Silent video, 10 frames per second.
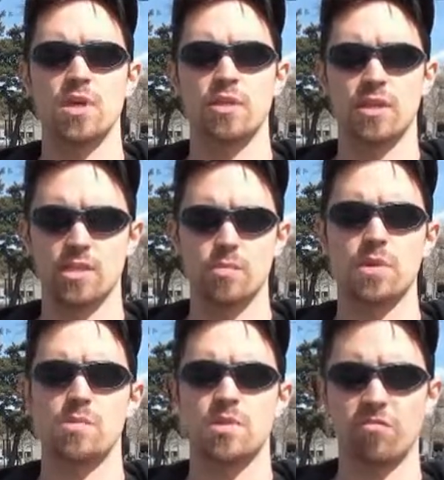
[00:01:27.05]
that
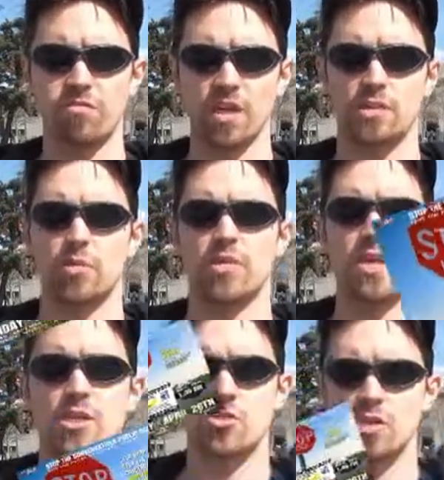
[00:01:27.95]
sometimes conflict with
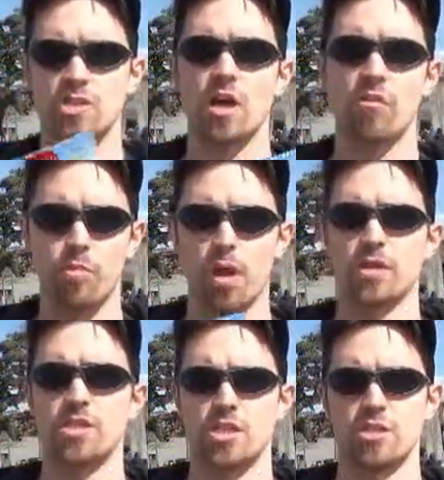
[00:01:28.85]
the interests of
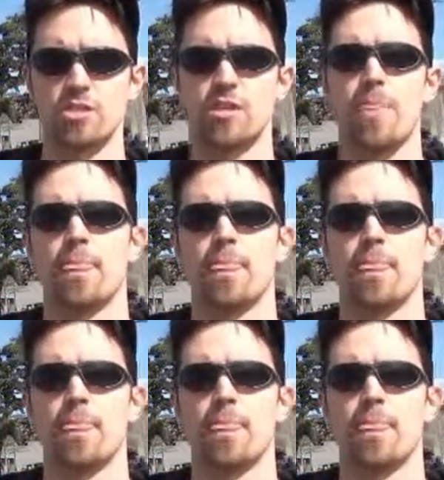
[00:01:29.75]
politicians.